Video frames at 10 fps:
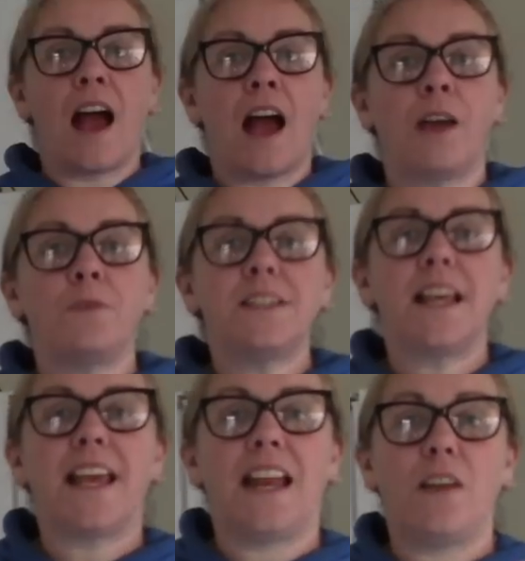I was
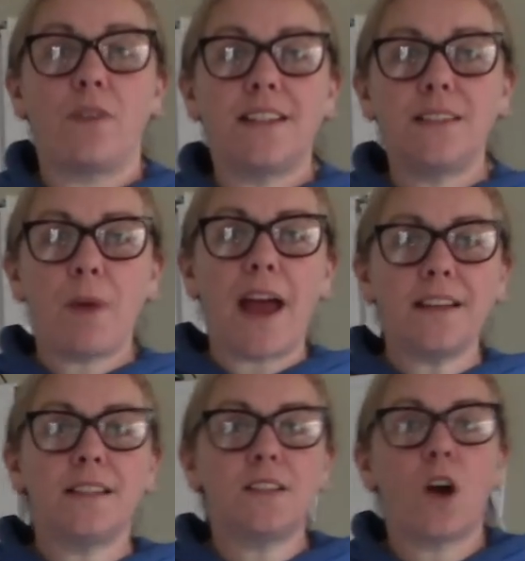thinking, if I
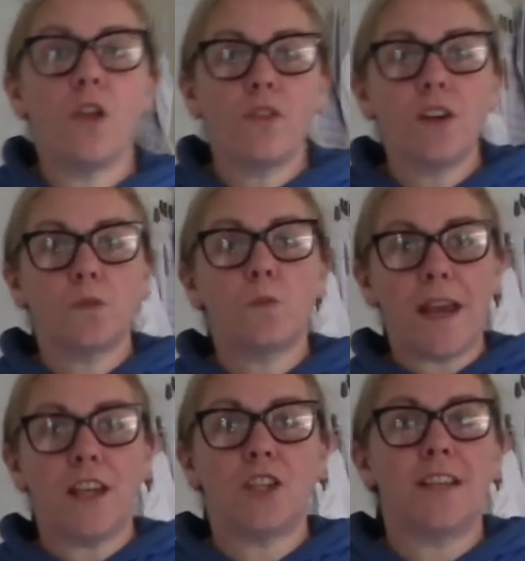depended on those
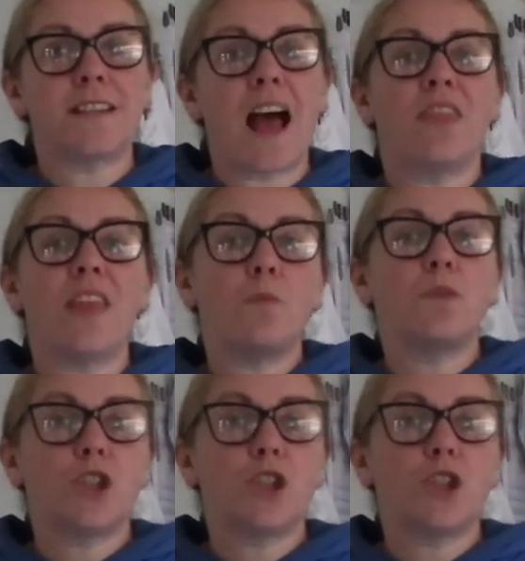wages and they were